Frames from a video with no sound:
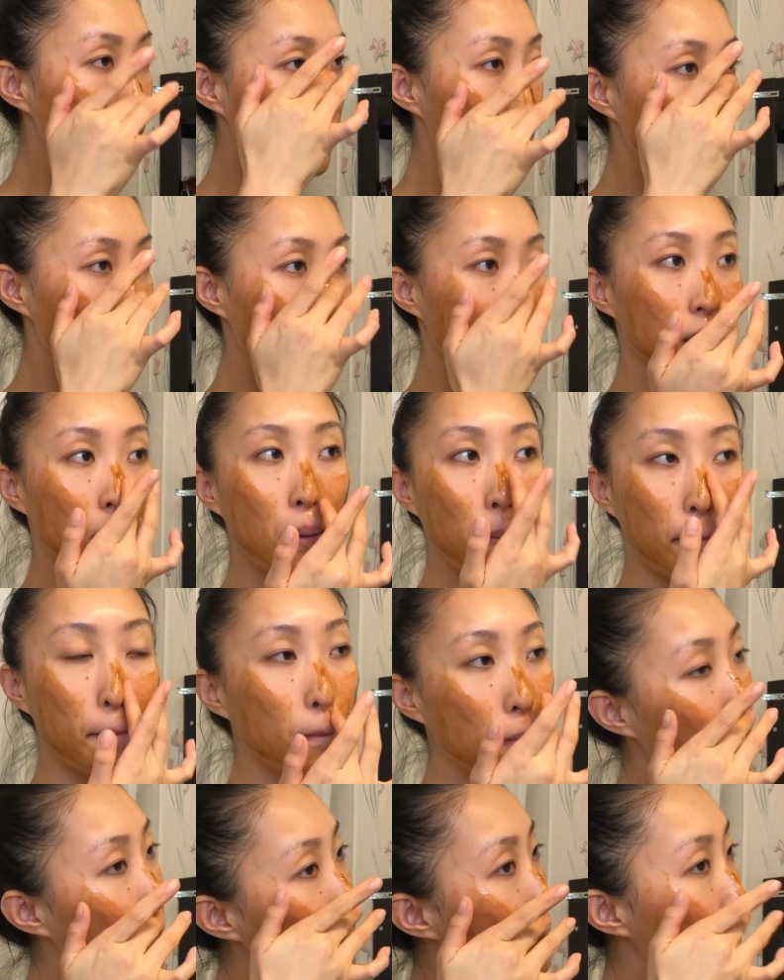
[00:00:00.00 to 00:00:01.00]
see it
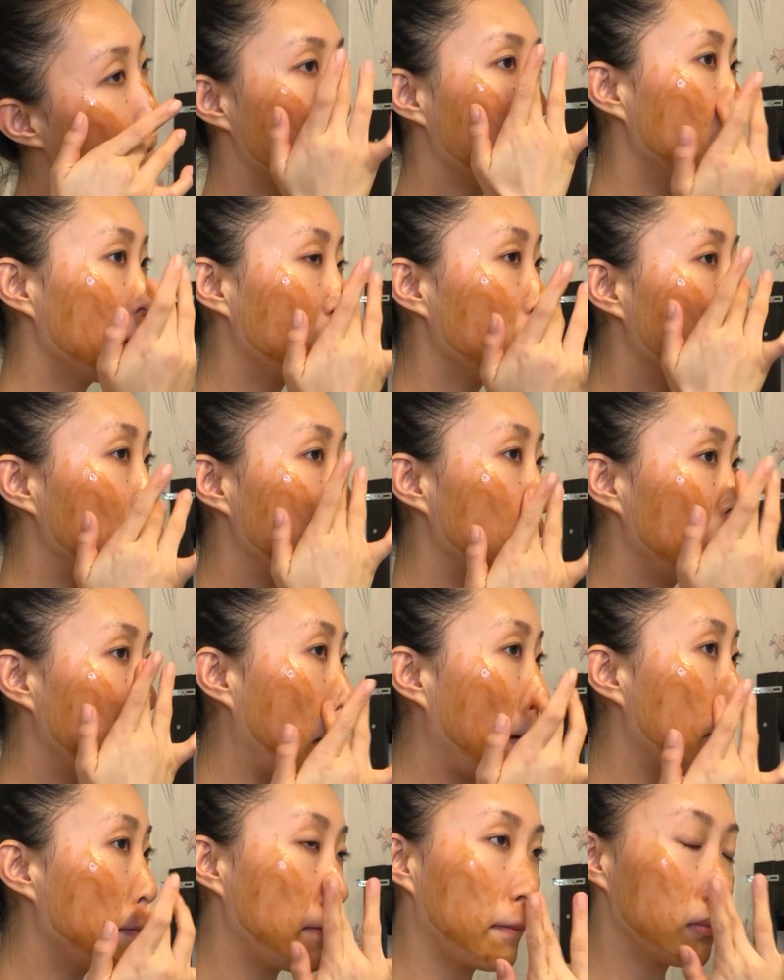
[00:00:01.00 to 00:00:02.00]
in the texture of the
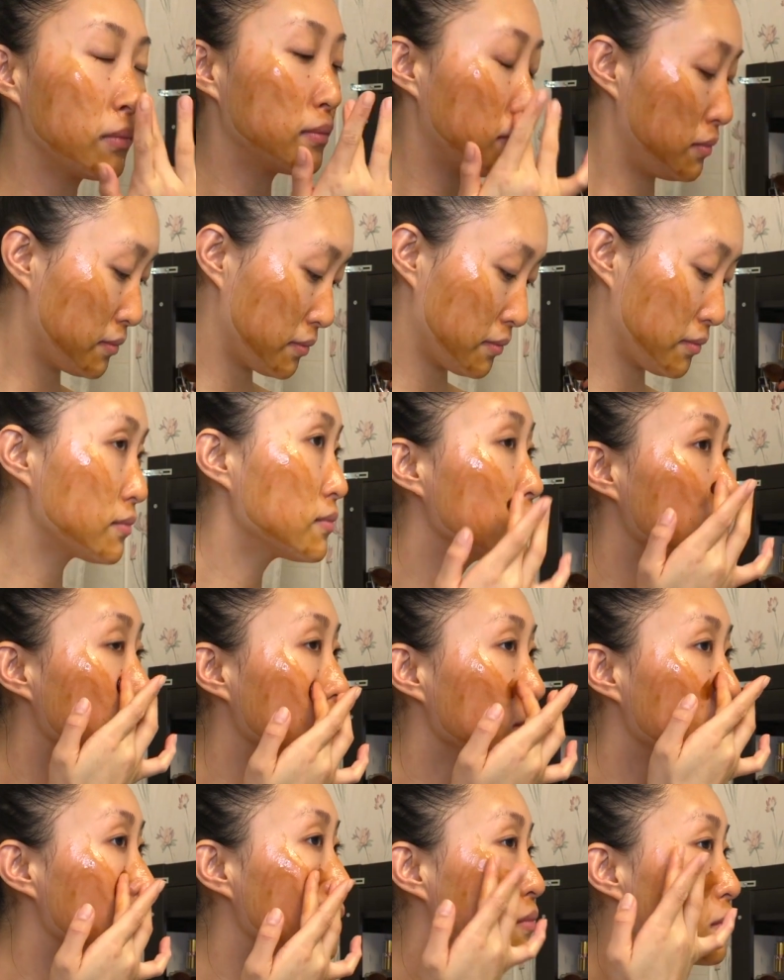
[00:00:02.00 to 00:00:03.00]
mask. This
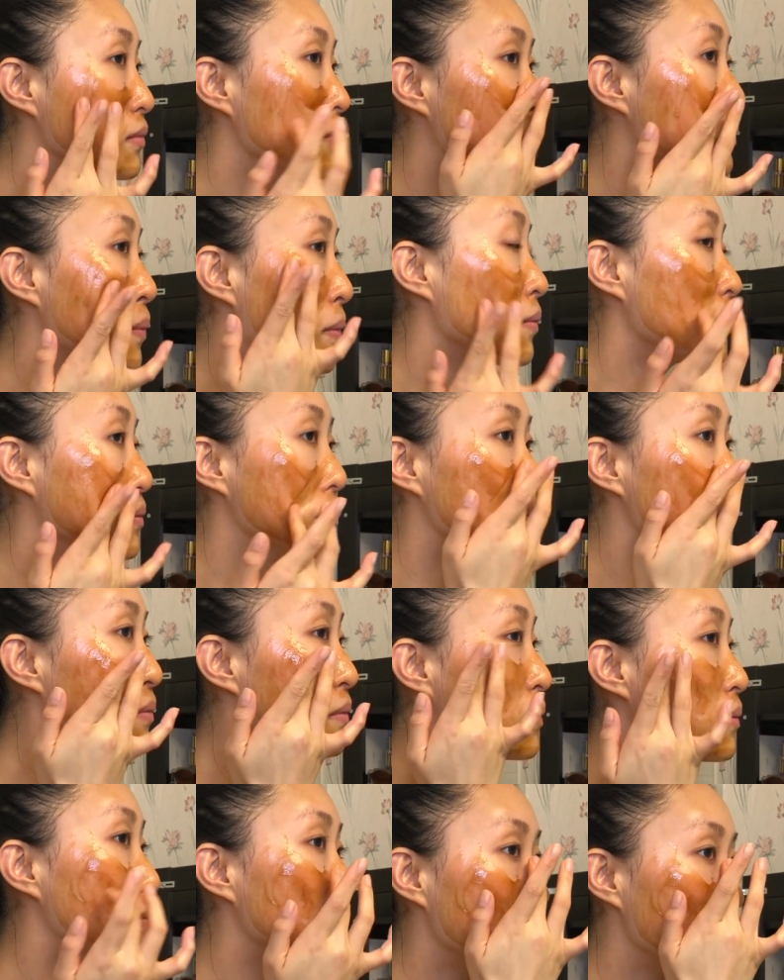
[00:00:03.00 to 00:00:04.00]
finely ground
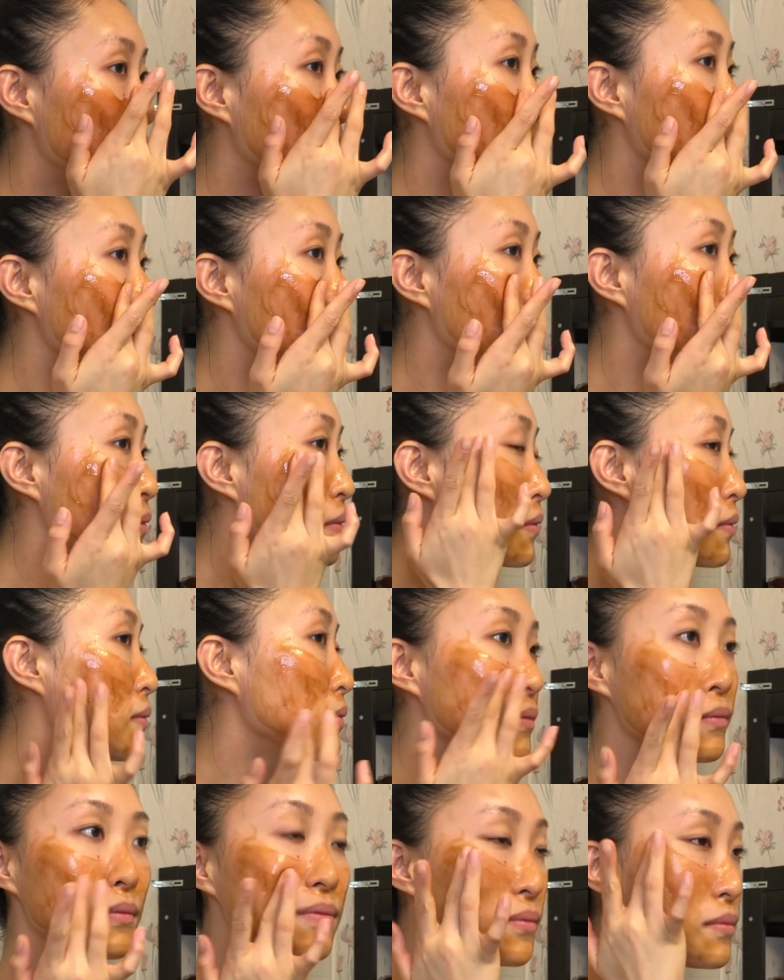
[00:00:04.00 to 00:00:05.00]
texture helps to
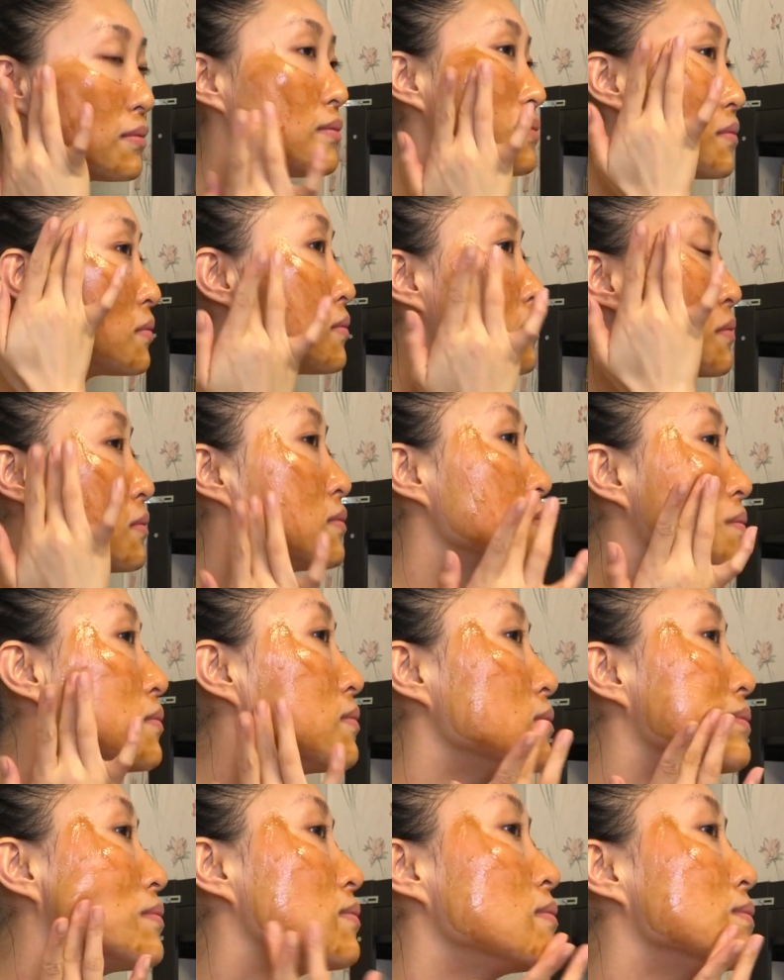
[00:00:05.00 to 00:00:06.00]
gently
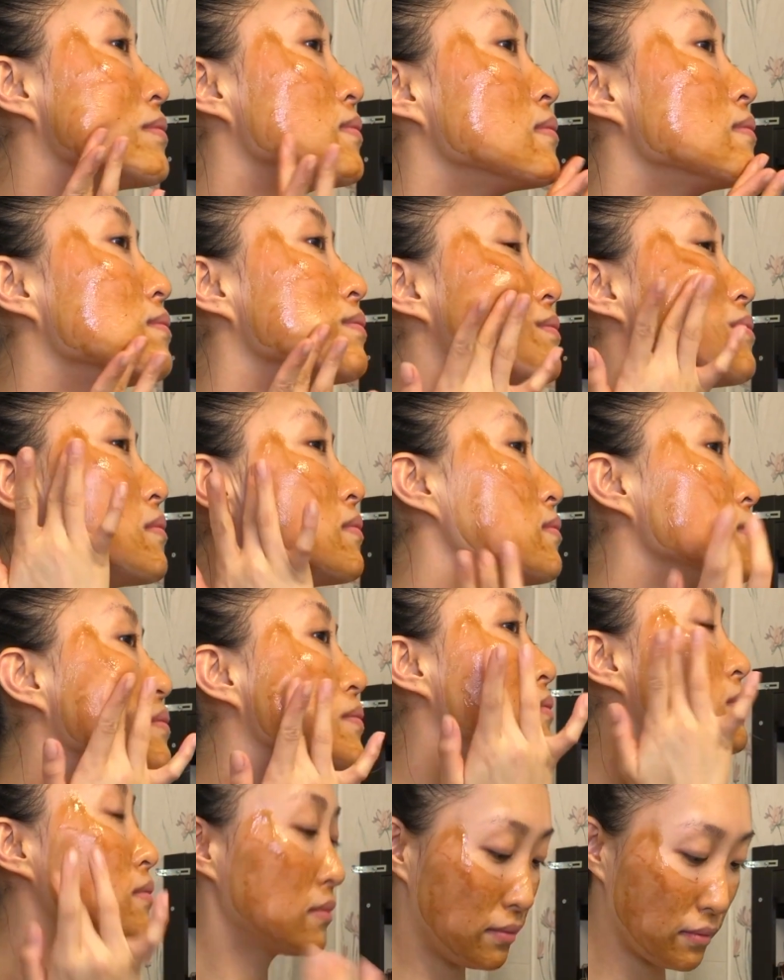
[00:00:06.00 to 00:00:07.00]
exfoliate the skin.
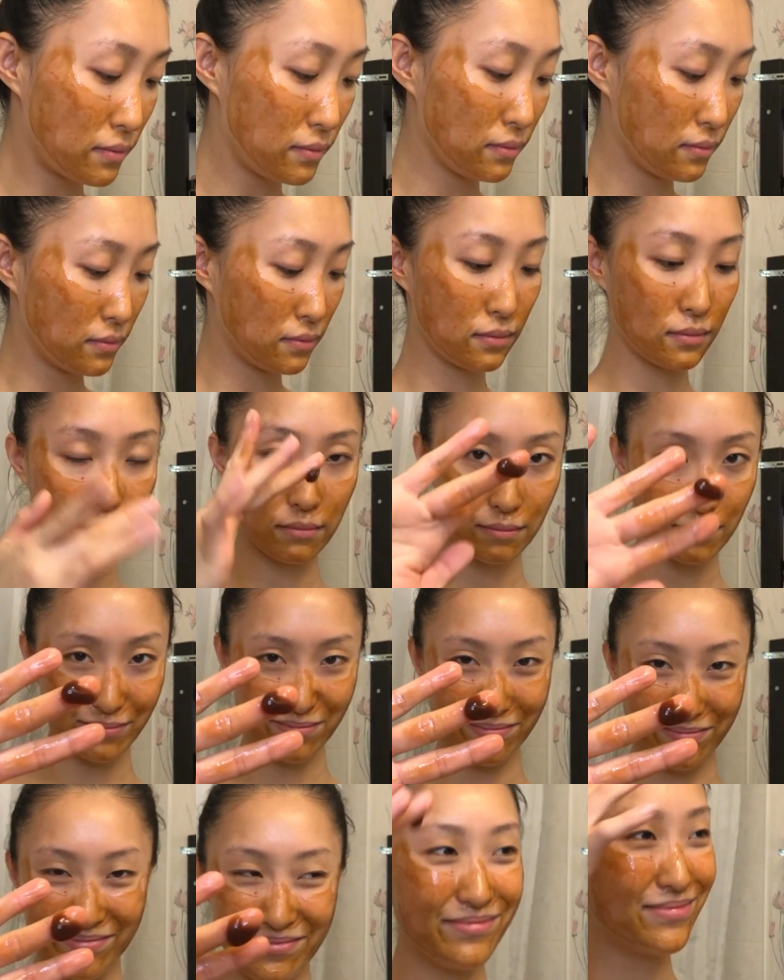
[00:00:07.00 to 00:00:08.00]
Some other
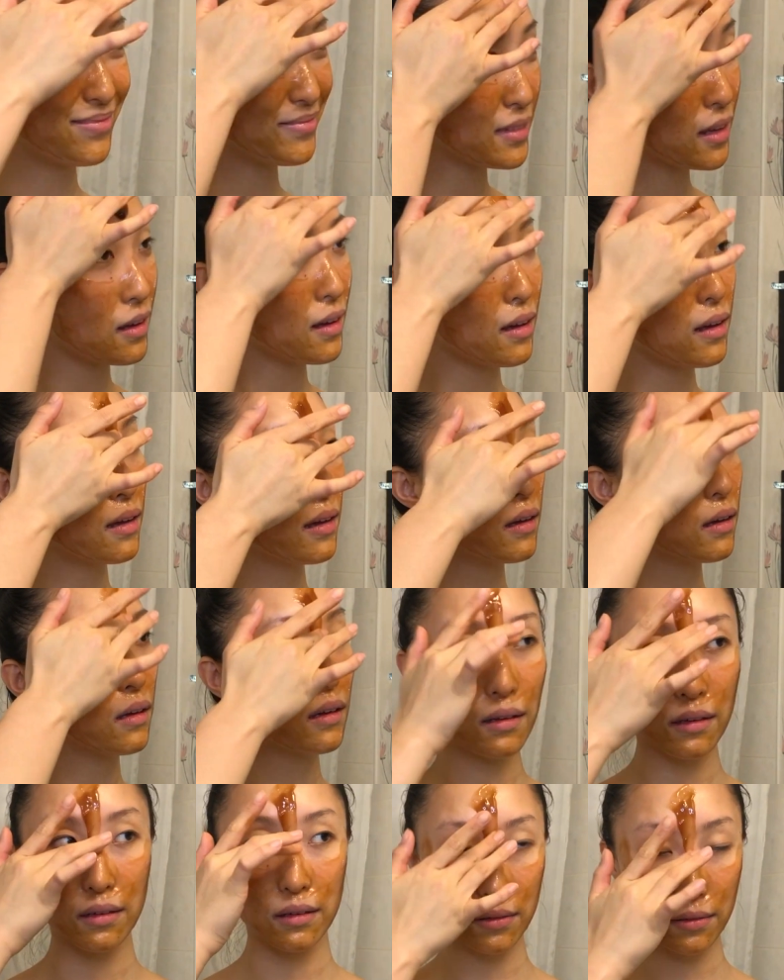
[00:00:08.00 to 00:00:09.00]
ingredients
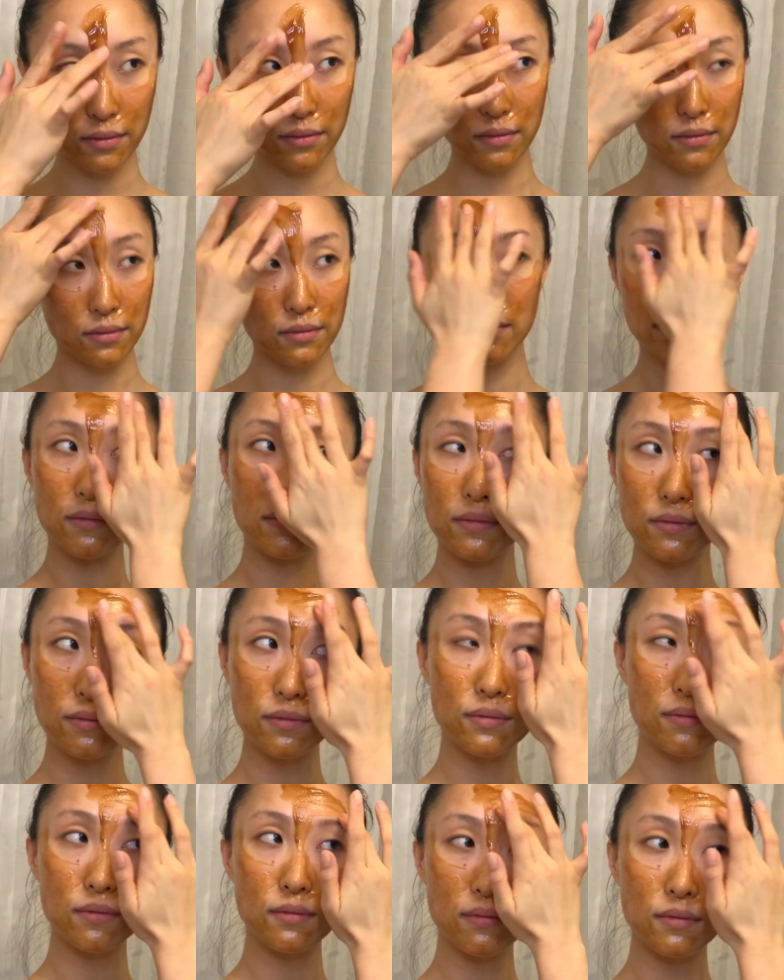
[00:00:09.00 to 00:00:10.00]
include pine,
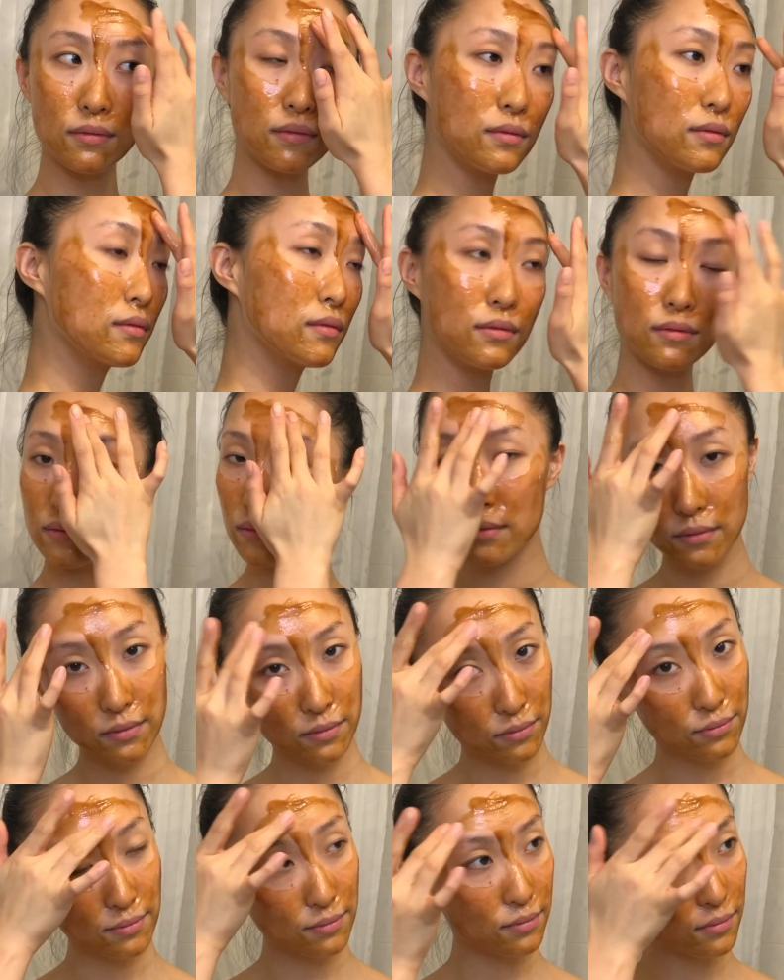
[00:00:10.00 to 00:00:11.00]

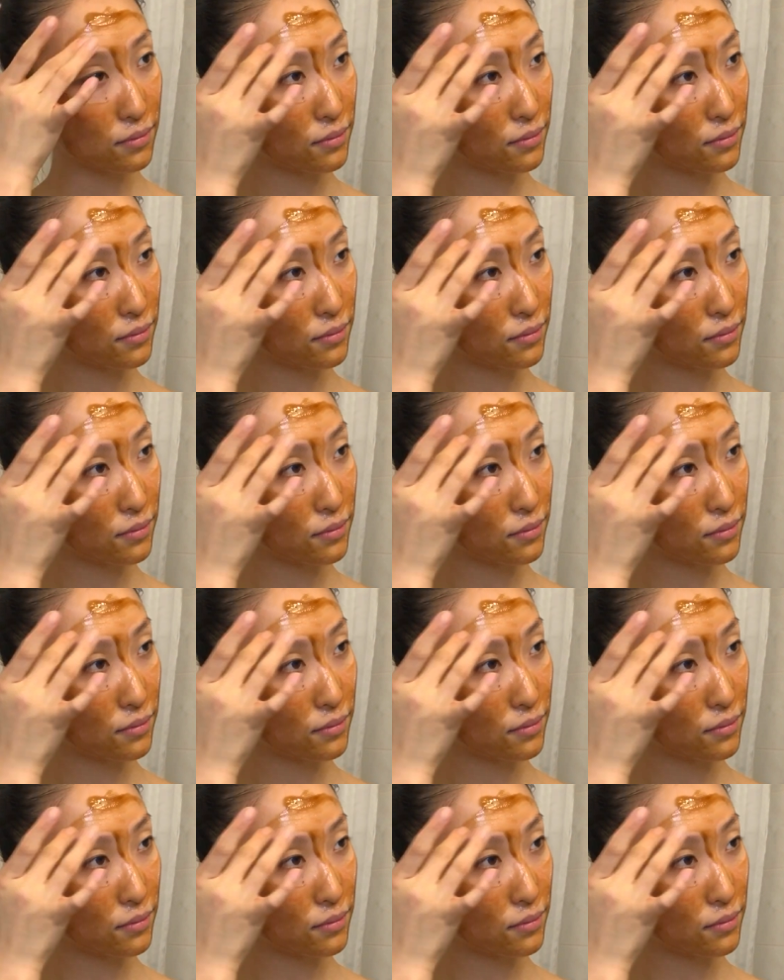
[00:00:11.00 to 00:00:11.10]
licorice,